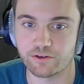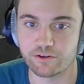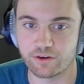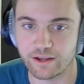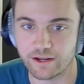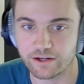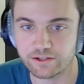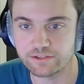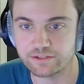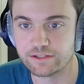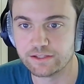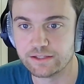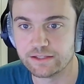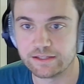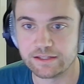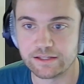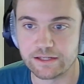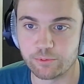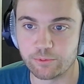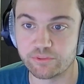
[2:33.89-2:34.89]
interact
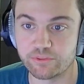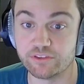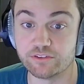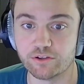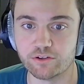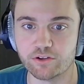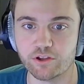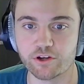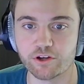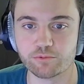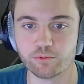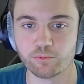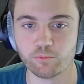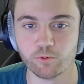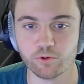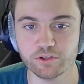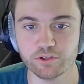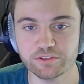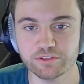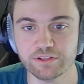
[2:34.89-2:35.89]
with these unlocked
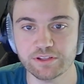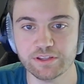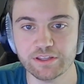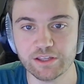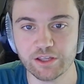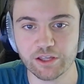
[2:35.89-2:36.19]
rewards.